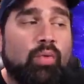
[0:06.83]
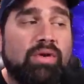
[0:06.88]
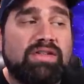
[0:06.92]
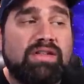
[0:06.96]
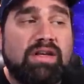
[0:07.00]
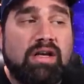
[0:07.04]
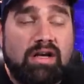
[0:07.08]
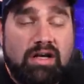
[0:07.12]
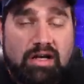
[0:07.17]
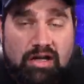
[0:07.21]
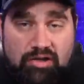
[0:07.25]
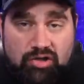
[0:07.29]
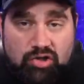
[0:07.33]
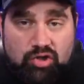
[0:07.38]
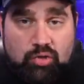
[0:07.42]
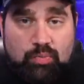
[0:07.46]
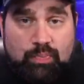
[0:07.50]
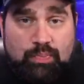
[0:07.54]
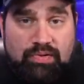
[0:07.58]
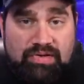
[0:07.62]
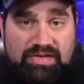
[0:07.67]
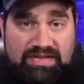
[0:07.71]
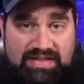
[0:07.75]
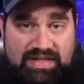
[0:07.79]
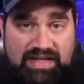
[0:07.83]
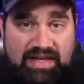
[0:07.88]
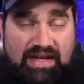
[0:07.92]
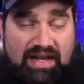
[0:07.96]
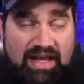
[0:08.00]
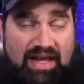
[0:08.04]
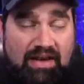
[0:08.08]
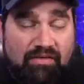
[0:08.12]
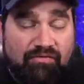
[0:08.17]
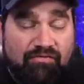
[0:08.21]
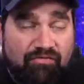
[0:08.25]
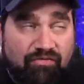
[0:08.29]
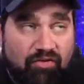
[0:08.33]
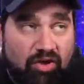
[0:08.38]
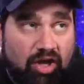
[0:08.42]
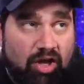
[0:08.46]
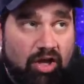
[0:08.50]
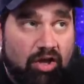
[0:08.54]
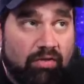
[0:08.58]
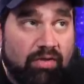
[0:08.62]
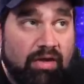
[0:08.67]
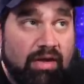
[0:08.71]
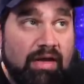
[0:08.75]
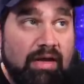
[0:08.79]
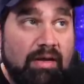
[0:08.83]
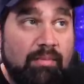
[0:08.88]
was 100% at fault.